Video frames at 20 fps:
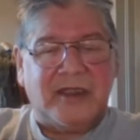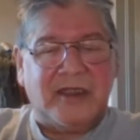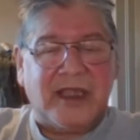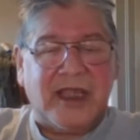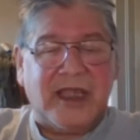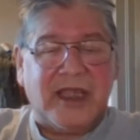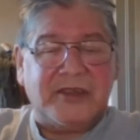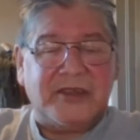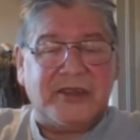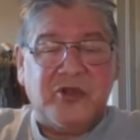
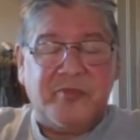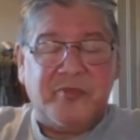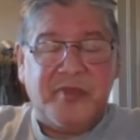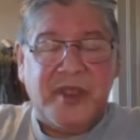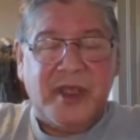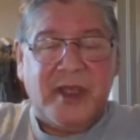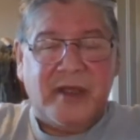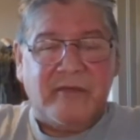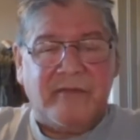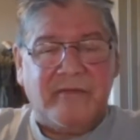
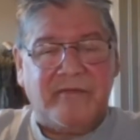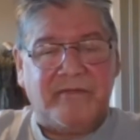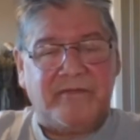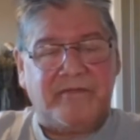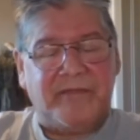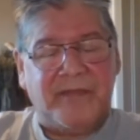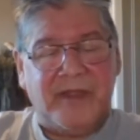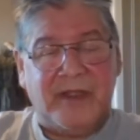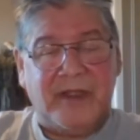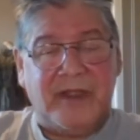Cassiopeia,
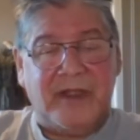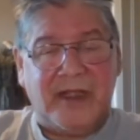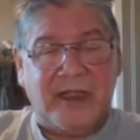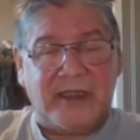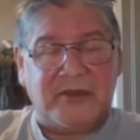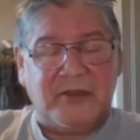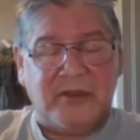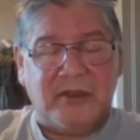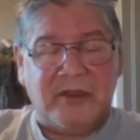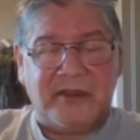and
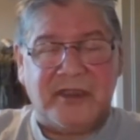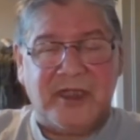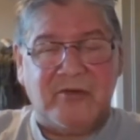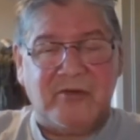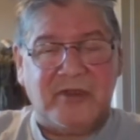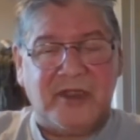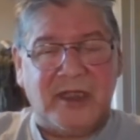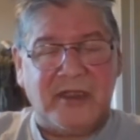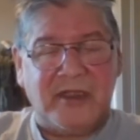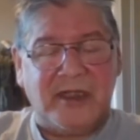that's all. They
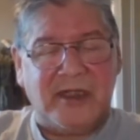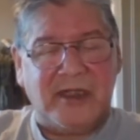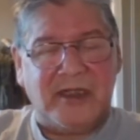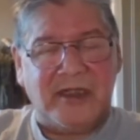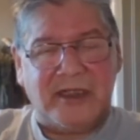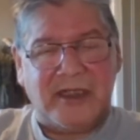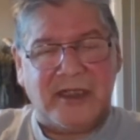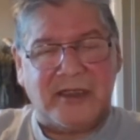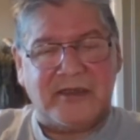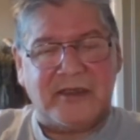don't tell you
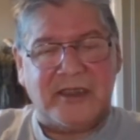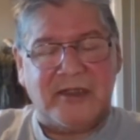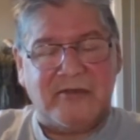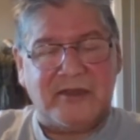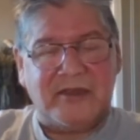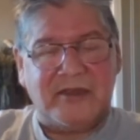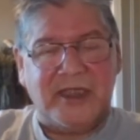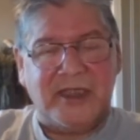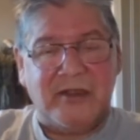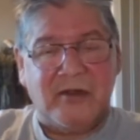nothing else. They don't
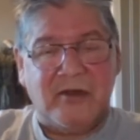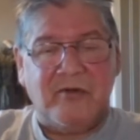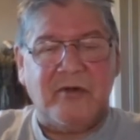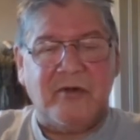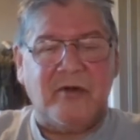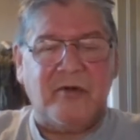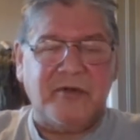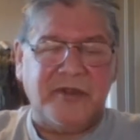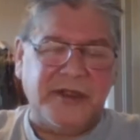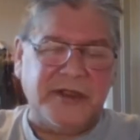say, "Oh,
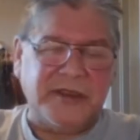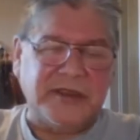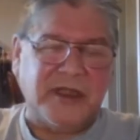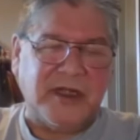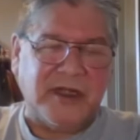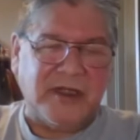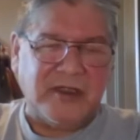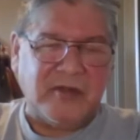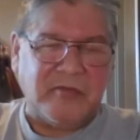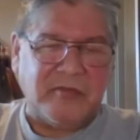oh here's
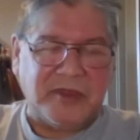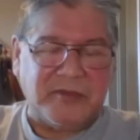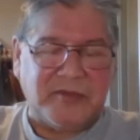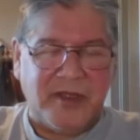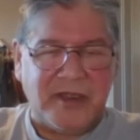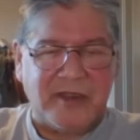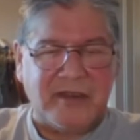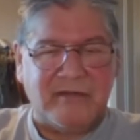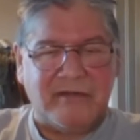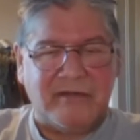another
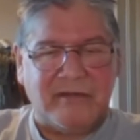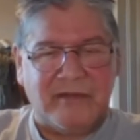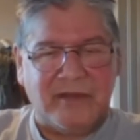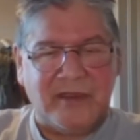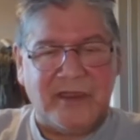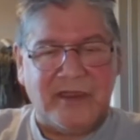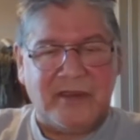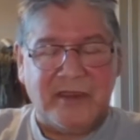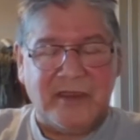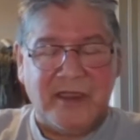perspective."
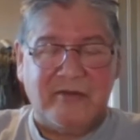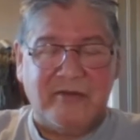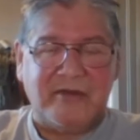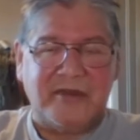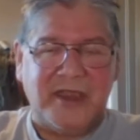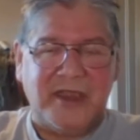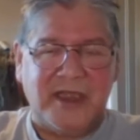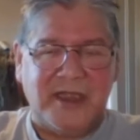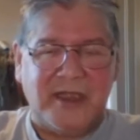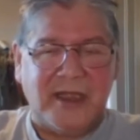They don't
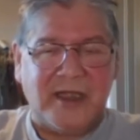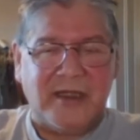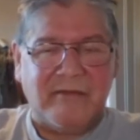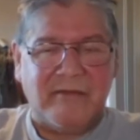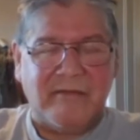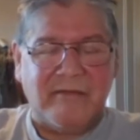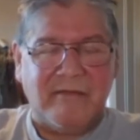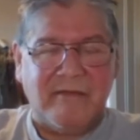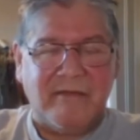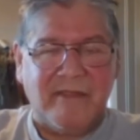say that.
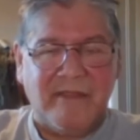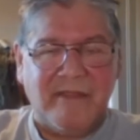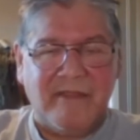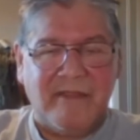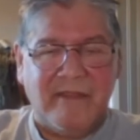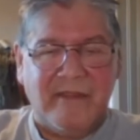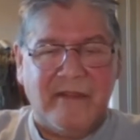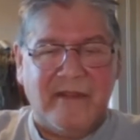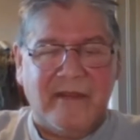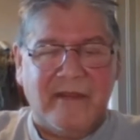
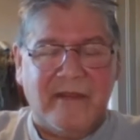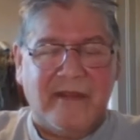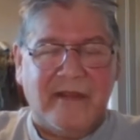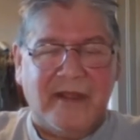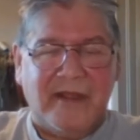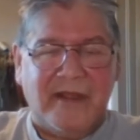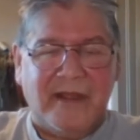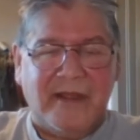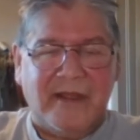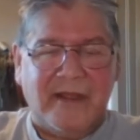
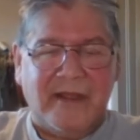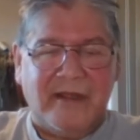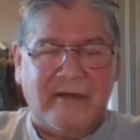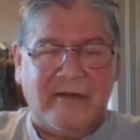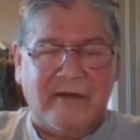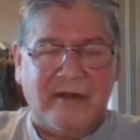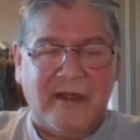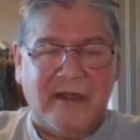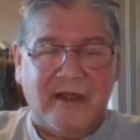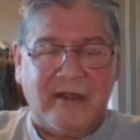And uh,
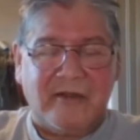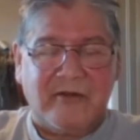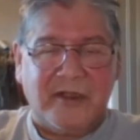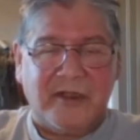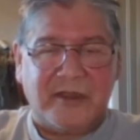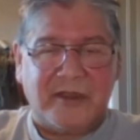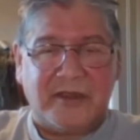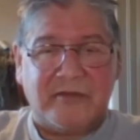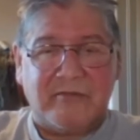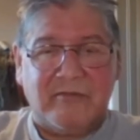of
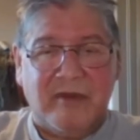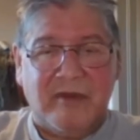course,